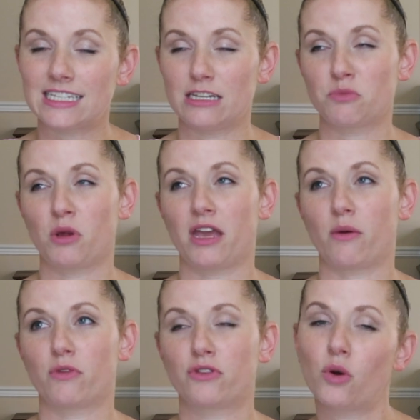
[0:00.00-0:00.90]
He's
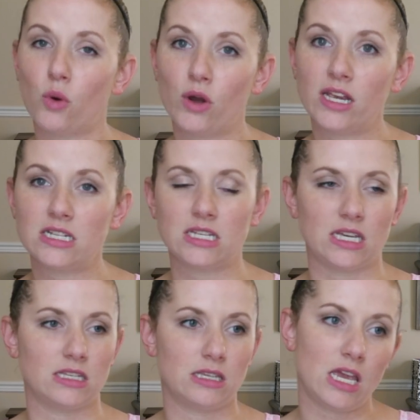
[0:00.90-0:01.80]
playing with toys.
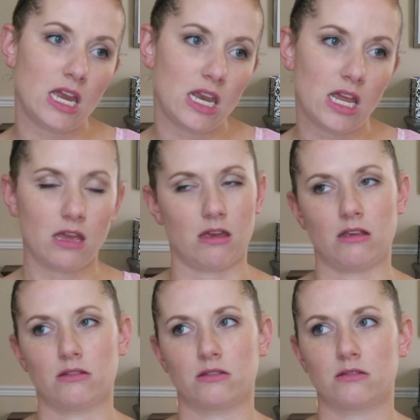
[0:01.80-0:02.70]
He's eating.
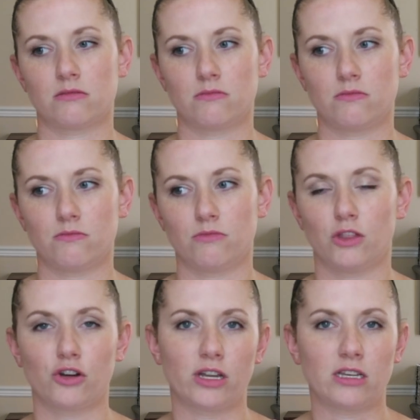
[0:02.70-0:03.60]
He's
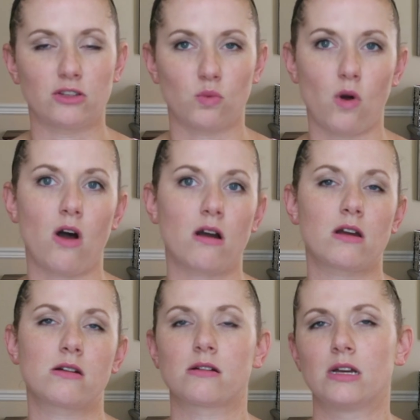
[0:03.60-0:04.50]
learning to walk.